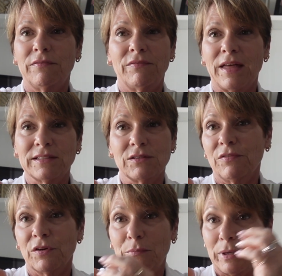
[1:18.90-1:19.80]
that's a
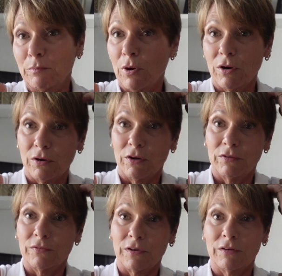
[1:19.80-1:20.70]
very big part
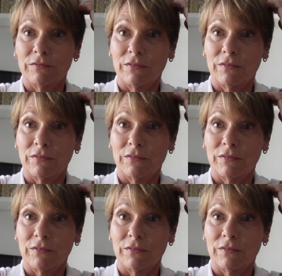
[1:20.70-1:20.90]
of